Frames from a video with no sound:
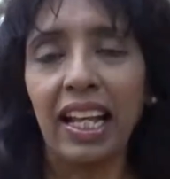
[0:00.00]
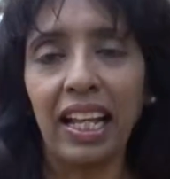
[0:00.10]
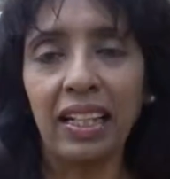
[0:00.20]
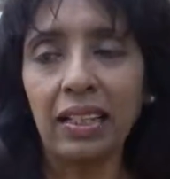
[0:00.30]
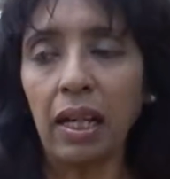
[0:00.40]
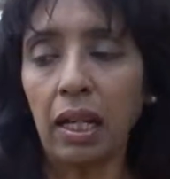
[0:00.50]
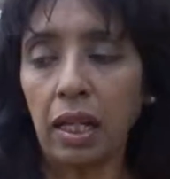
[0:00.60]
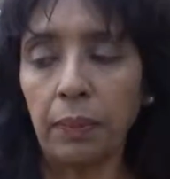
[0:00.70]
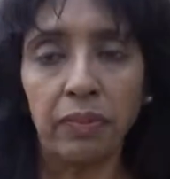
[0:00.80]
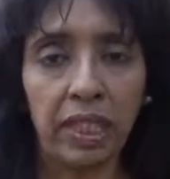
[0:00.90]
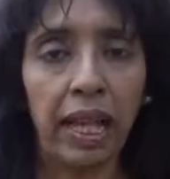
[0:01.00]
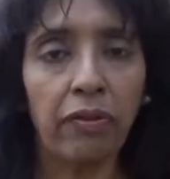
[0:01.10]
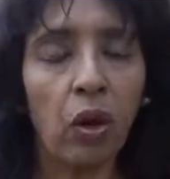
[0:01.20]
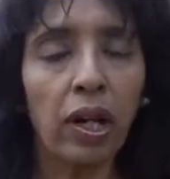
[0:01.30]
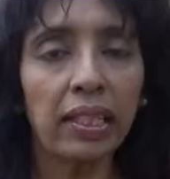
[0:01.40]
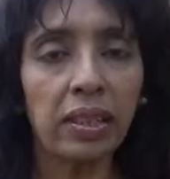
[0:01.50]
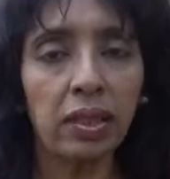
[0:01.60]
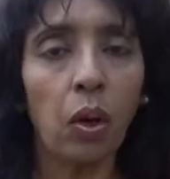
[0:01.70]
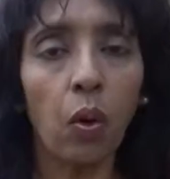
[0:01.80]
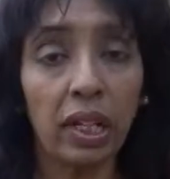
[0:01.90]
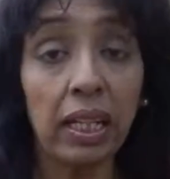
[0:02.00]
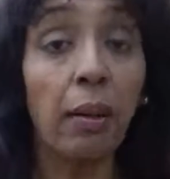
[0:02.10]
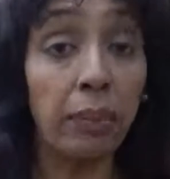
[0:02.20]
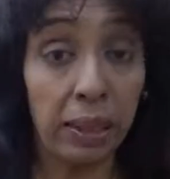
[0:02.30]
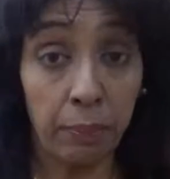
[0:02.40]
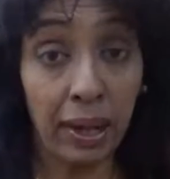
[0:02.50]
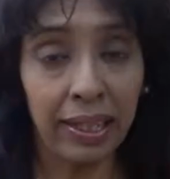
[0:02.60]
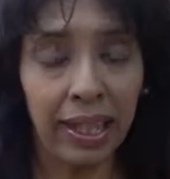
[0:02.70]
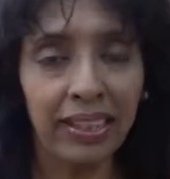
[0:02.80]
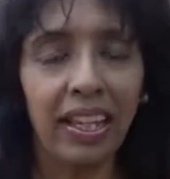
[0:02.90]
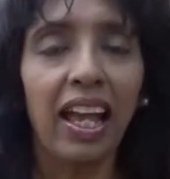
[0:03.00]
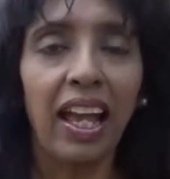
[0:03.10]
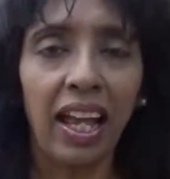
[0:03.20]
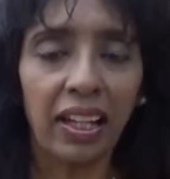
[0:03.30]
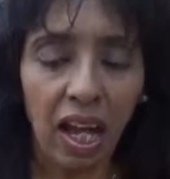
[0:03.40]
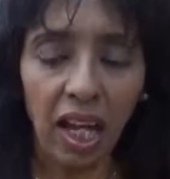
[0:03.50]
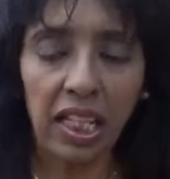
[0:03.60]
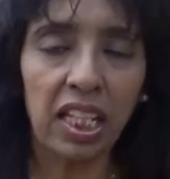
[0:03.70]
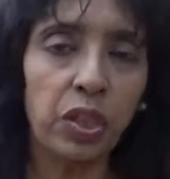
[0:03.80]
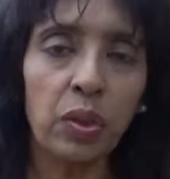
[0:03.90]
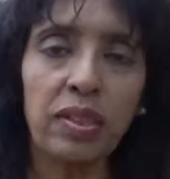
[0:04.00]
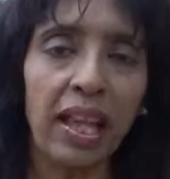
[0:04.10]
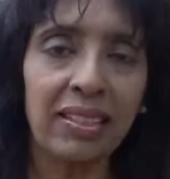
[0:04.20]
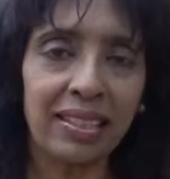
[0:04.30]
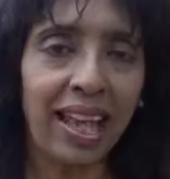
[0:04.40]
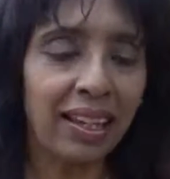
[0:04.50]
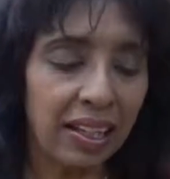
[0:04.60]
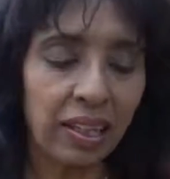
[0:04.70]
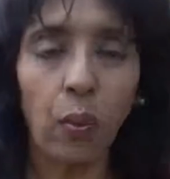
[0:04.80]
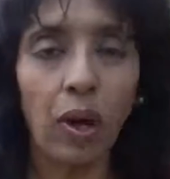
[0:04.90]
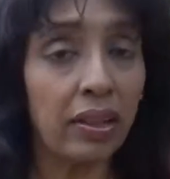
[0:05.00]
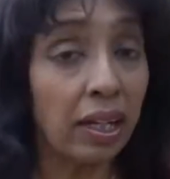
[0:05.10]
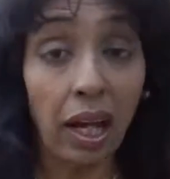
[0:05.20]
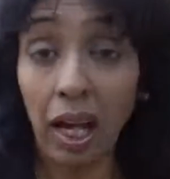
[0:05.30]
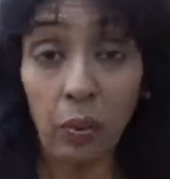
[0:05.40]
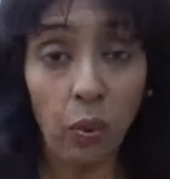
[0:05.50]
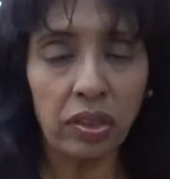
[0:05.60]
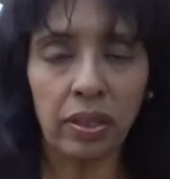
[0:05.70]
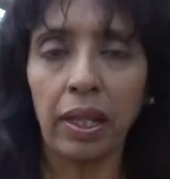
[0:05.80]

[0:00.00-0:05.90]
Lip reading: they have collected all in a big bucket, and I can choose exactly the one that I want.